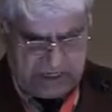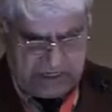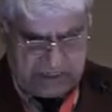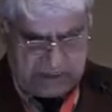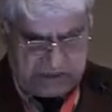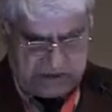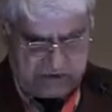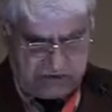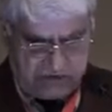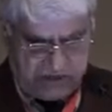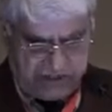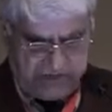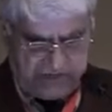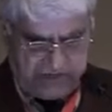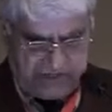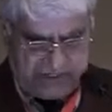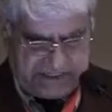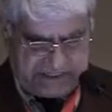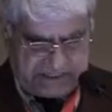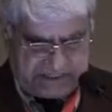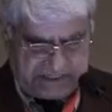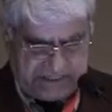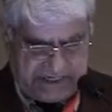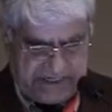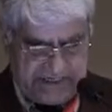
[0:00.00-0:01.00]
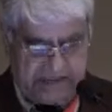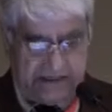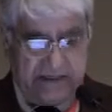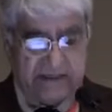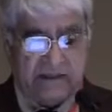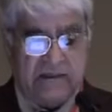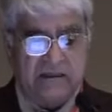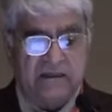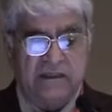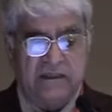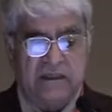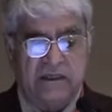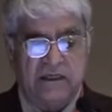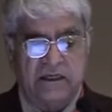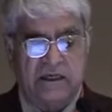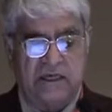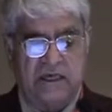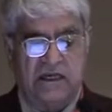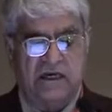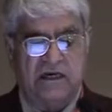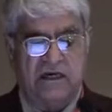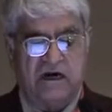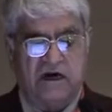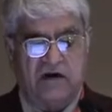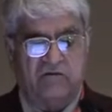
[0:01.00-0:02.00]
So what we decided
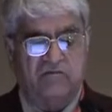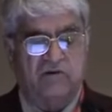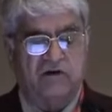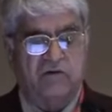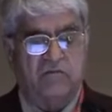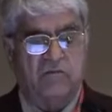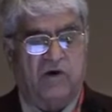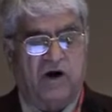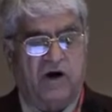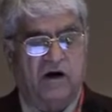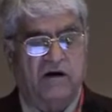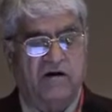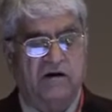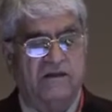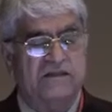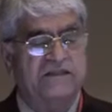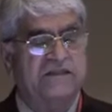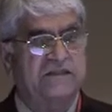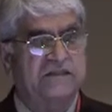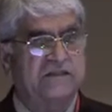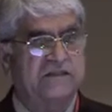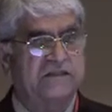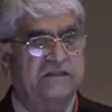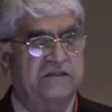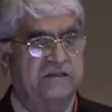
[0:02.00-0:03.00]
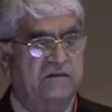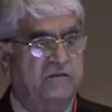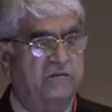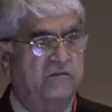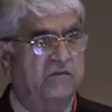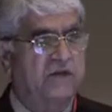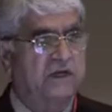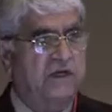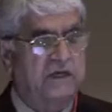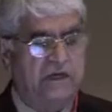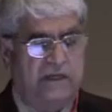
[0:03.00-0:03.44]
in our model system,